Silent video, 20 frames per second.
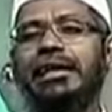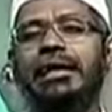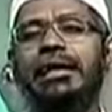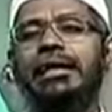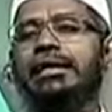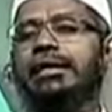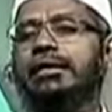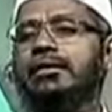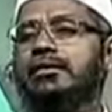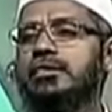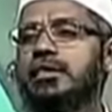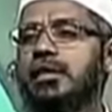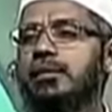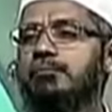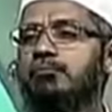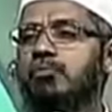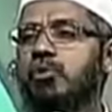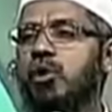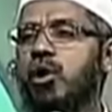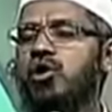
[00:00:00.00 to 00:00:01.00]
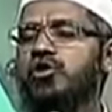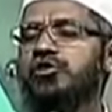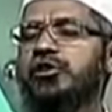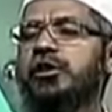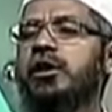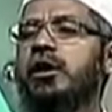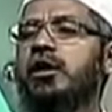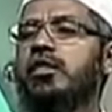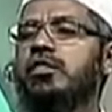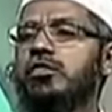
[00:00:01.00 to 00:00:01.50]
it is the most
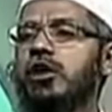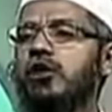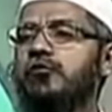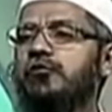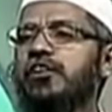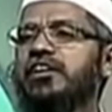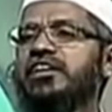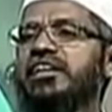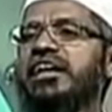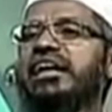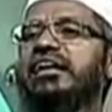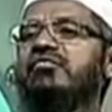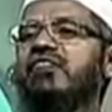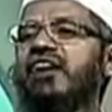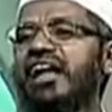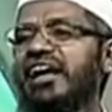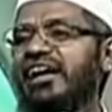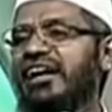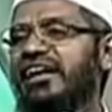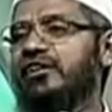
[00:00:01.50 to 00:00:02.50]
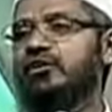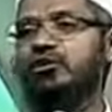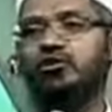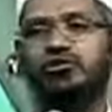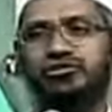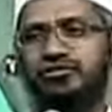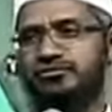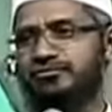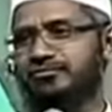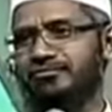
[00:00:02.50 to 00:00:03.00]
sophisticated word I can
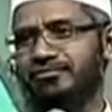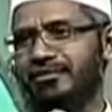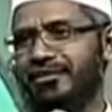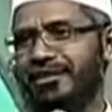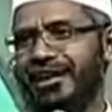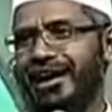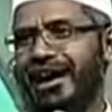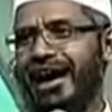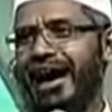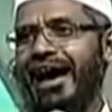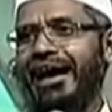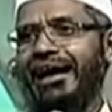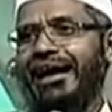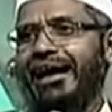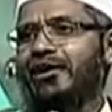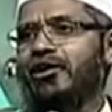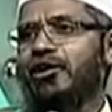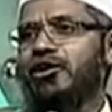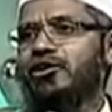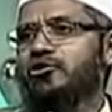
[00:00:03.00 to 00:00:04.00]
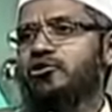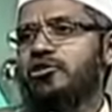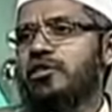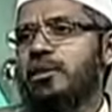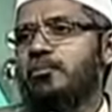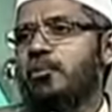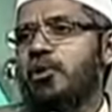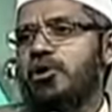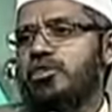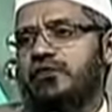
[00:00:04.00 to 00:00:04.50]
use. I cannot use a
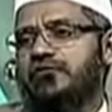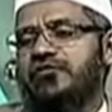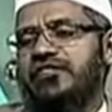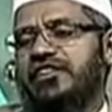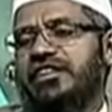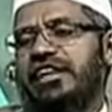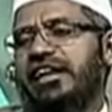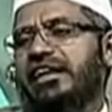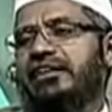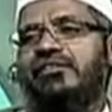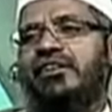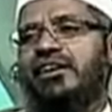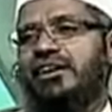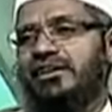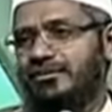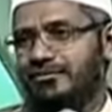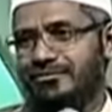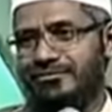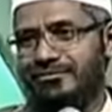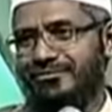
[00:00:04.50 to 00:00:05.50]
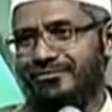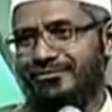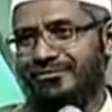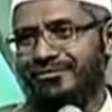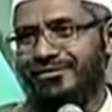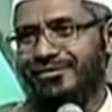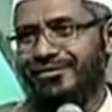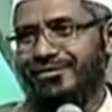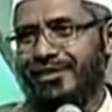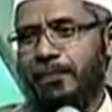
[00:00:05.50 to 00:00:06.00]
more sophisticated word
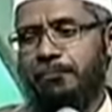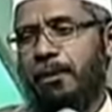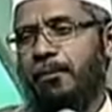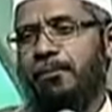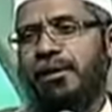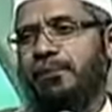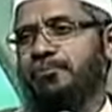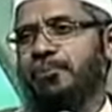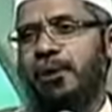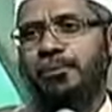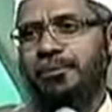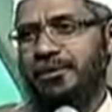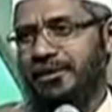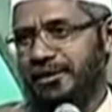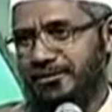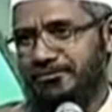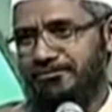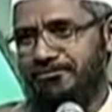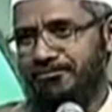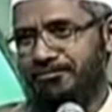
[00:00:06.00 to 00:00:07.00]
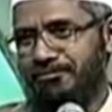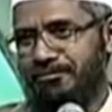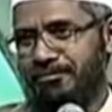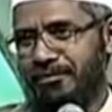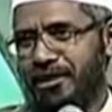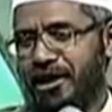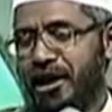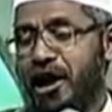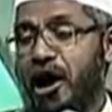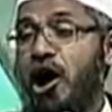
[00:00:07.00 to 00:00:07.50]
than public property.
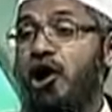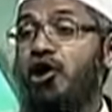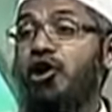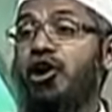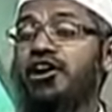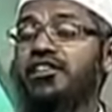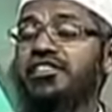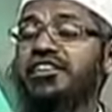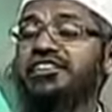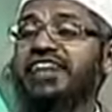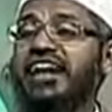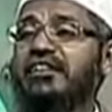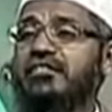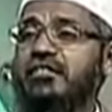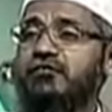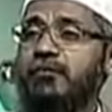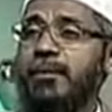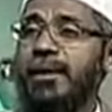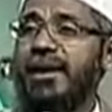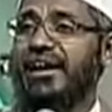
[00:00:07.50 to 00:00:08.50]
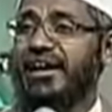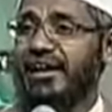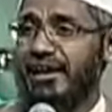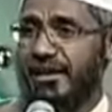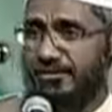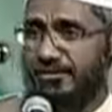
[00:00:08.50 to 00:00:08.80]
According to the statistics of America,